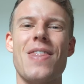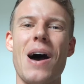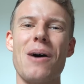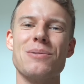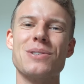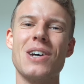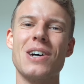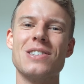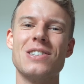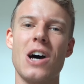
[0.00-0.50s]
that
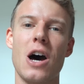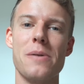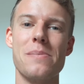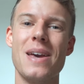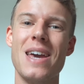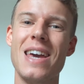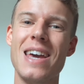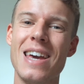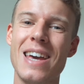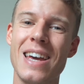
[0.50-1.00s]
was our time
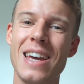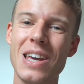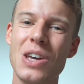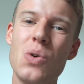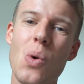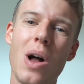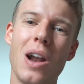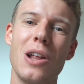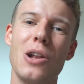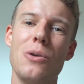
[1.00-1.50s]
here in
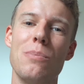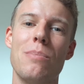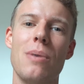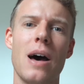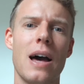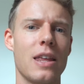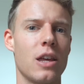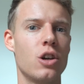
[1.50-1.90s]
Kuala Lumpur.